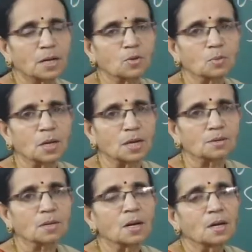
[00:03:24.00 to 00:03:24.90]
by two
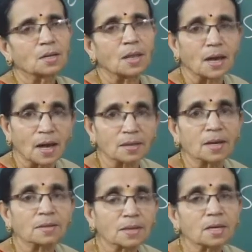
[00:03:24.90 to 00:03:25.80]
means, the, and
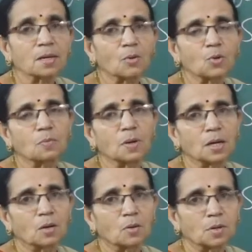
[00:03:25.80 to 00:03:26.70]
then theta would be
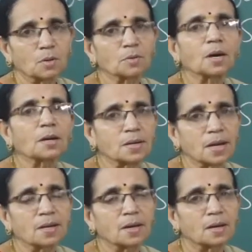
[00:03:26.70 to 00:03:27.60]
equal to
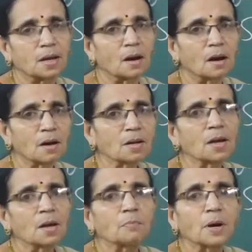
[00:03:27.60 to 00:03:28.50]
thirty degree or
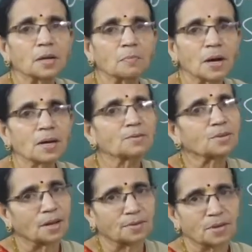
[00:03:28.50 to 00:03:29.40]
pi by
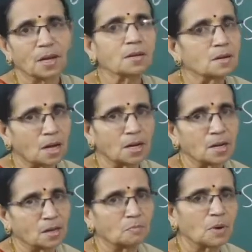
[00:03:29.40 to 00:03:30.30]
six in
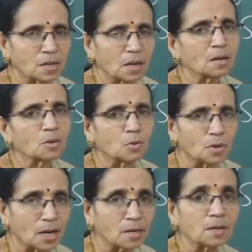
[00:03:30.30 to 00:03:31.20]
radian. Better you
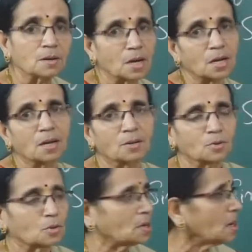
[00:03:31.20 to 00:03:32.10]
write in
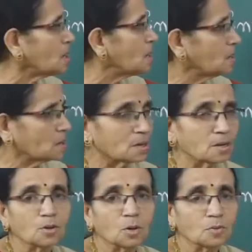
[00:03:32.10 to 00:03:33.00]
radians only, that
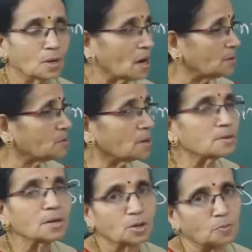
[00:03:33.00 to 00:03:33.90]
is how the answer
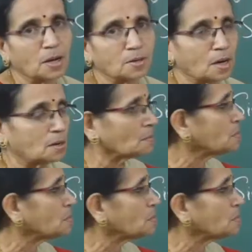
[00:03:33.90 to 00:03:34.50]
is expected.